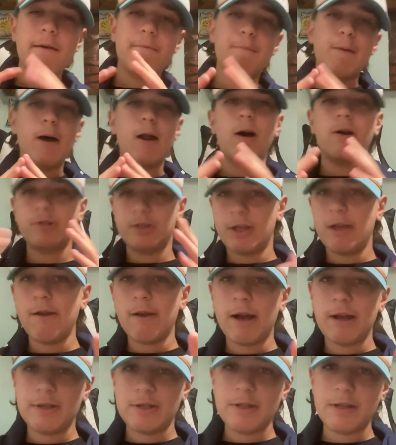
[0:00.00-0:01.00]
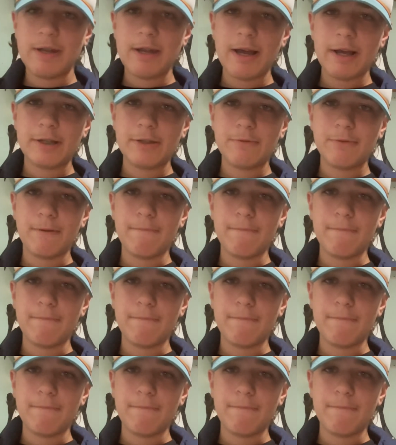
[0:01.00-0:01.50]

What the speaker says: But I'll see you guys in the next one.